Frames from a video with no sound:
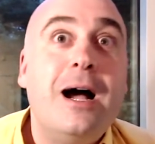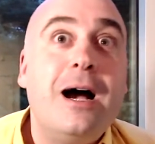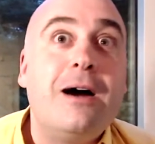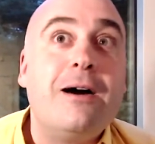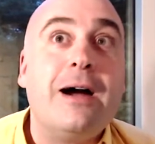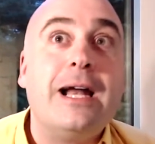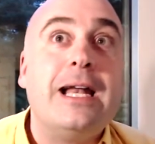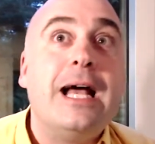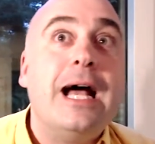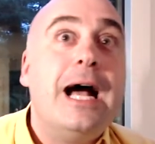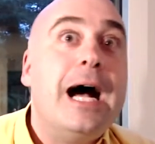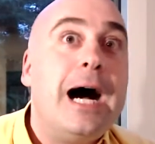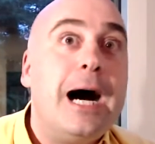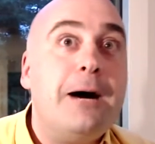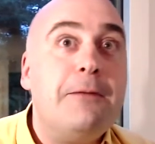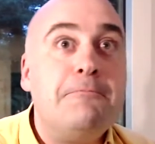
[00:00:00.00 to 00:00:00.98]
All right.
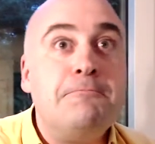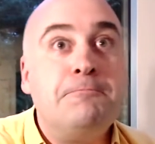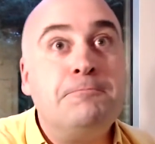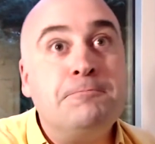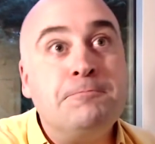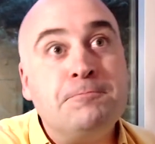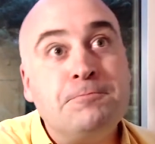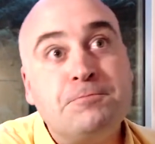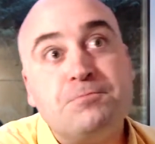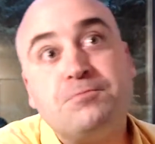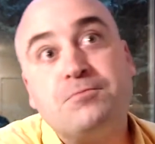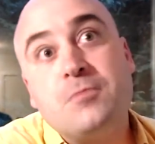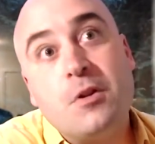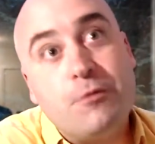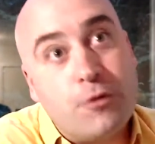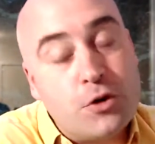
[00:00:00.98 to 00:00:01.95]

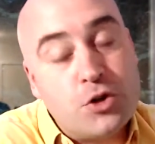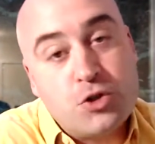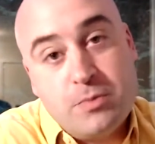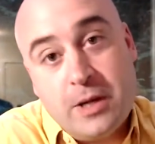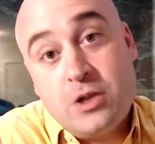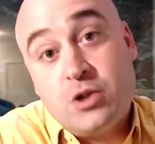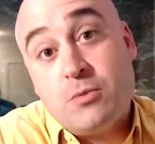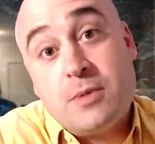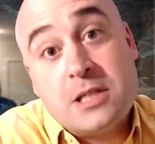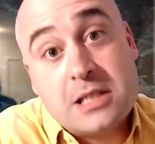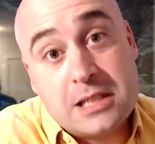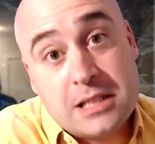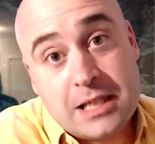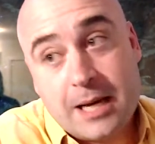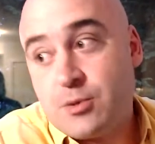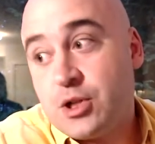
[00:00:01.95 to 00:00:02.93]
The first major
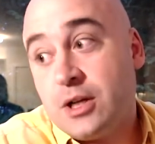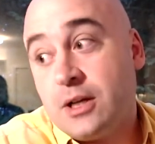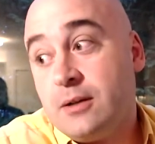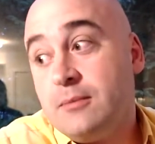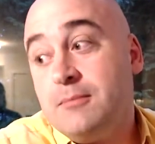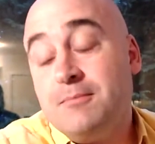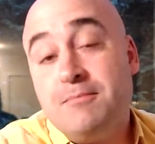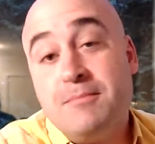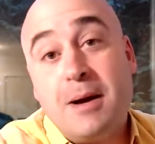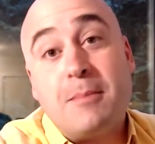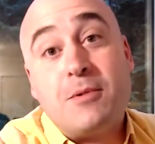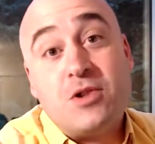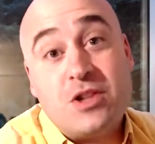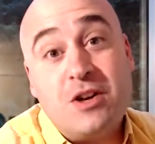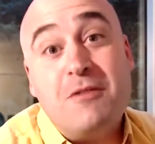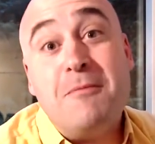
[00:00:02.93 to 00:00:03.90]
misconception
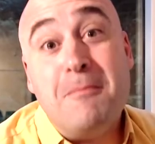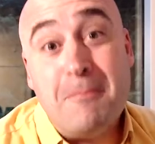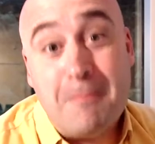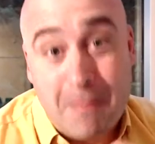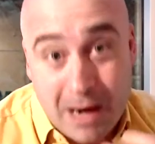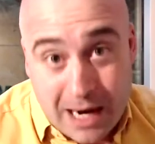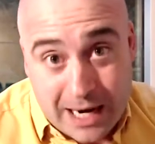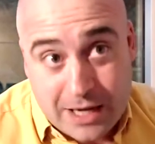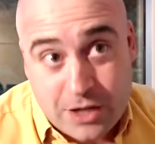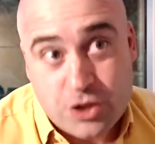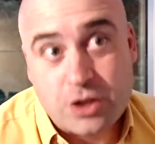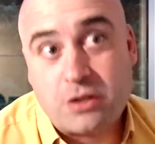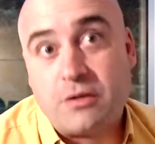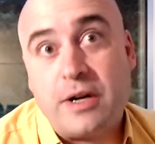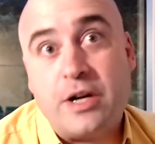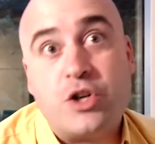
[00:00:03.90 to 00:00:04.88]
members of my
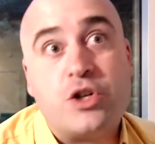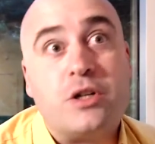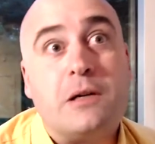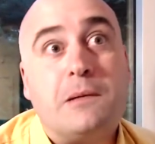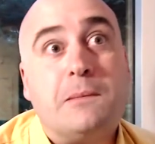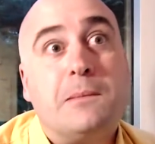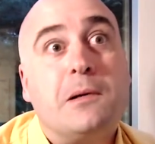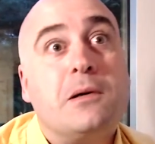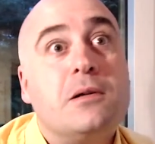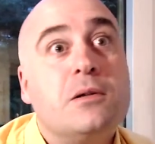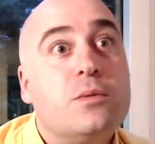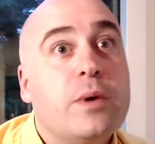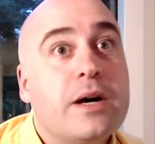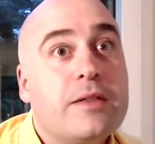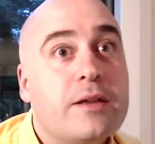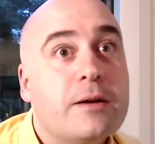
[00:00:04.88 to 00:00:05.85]
generation are burdened
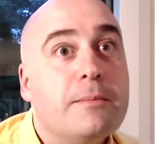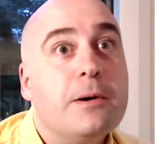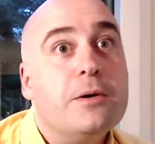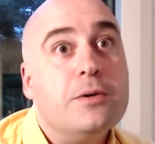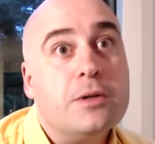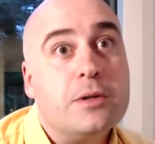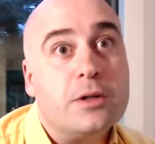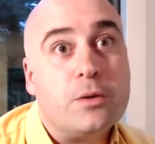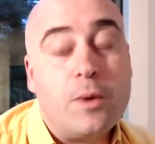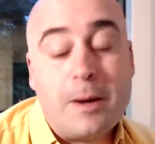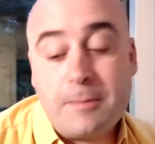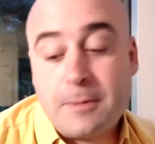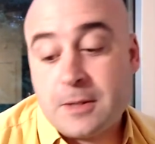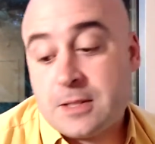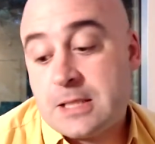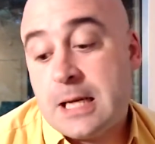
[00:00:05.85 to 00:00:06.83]
with about nuclear
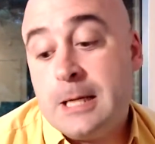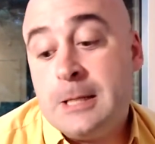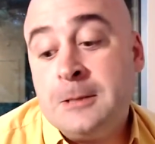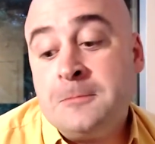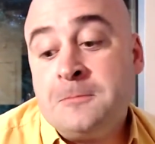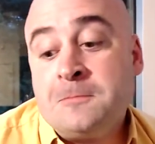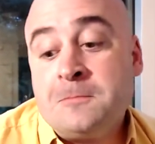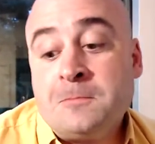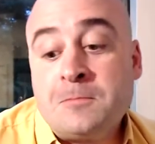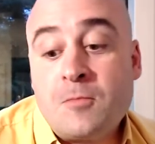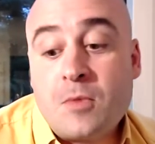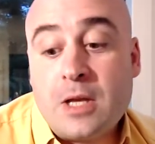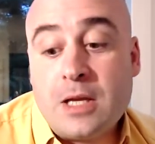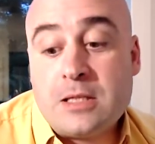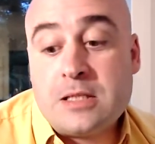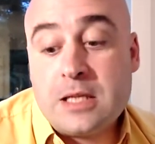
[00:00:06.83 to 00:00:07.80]
weapons
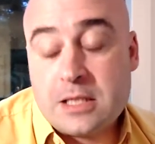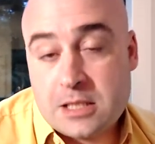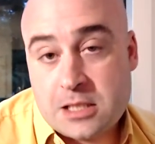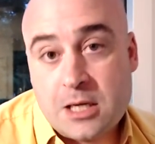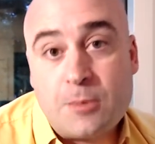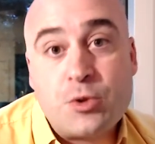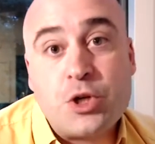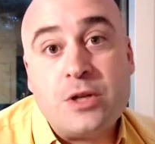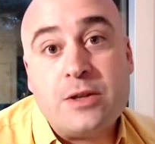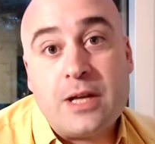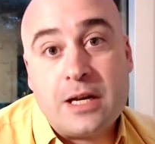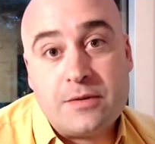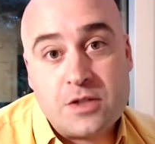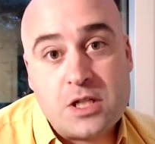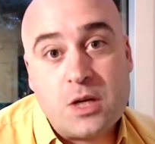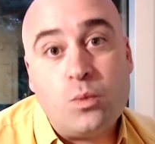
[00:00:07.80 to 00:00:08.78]
is the assumption that
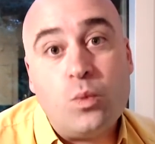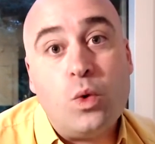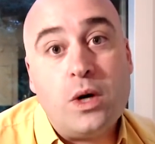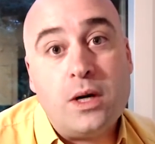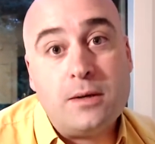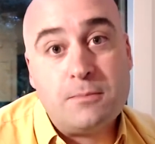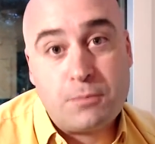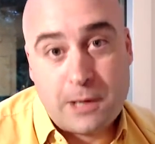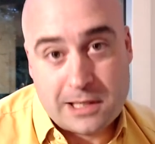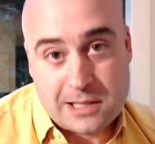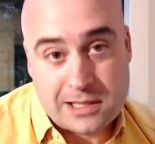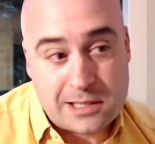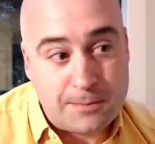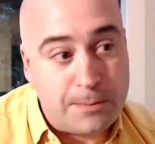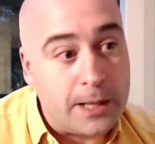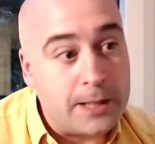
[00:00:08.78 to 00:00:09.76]
if someone presses
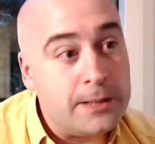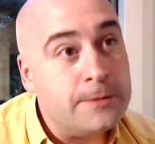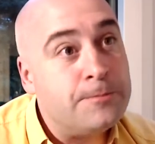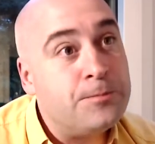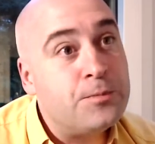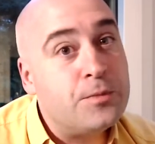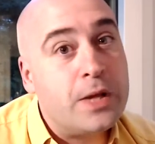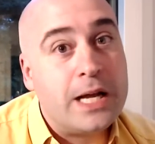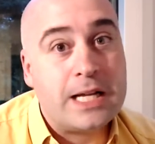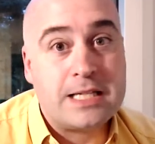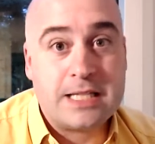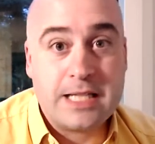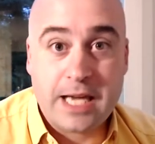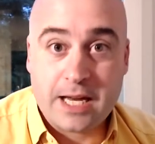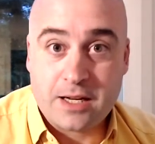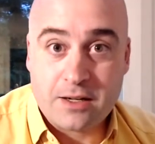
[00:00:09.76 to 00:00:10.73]
a button, it's
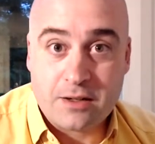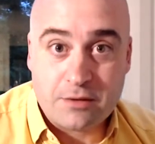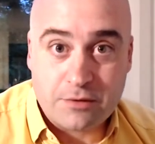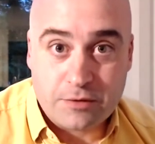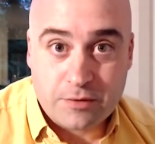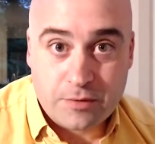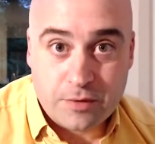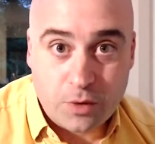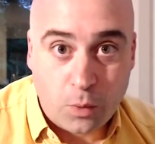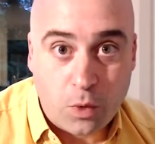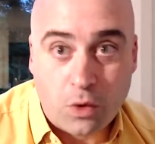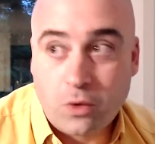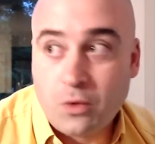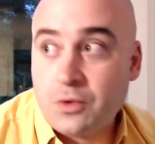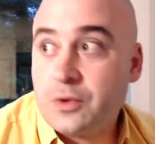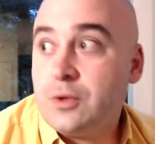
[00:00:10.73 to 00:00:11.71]
the end of the
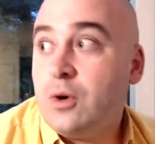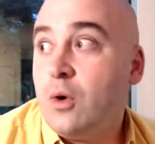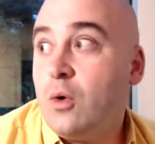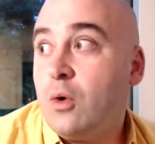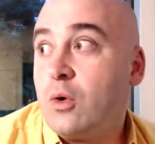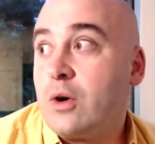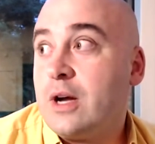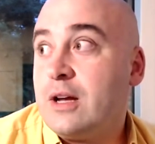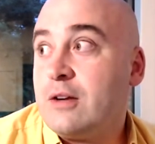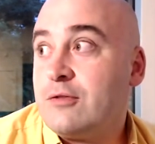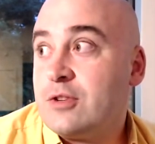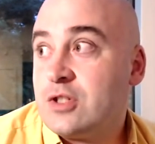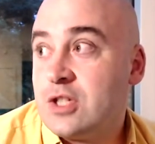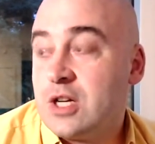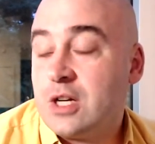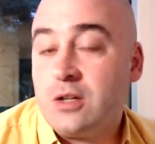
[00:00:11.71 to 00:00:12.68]
world. Or if a
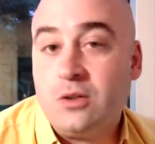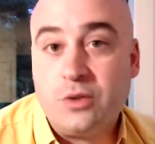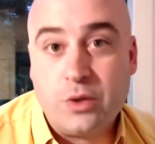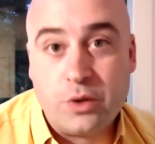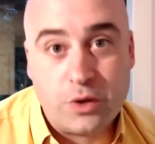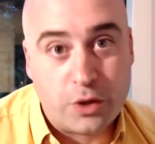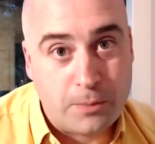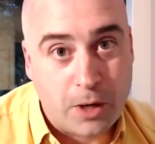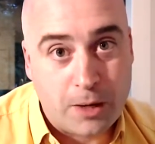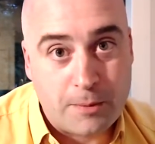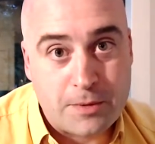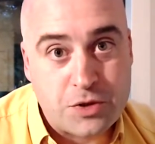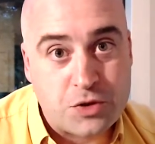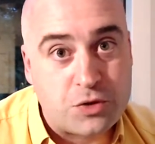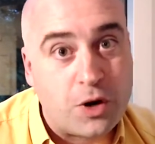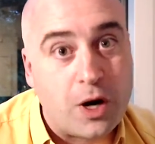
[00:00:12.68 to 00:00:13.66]
single nuclear bomb
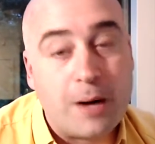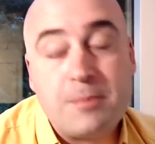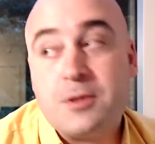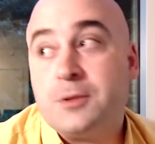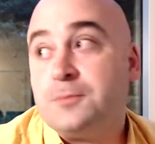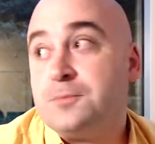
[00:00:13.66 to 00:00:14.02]
is dropped,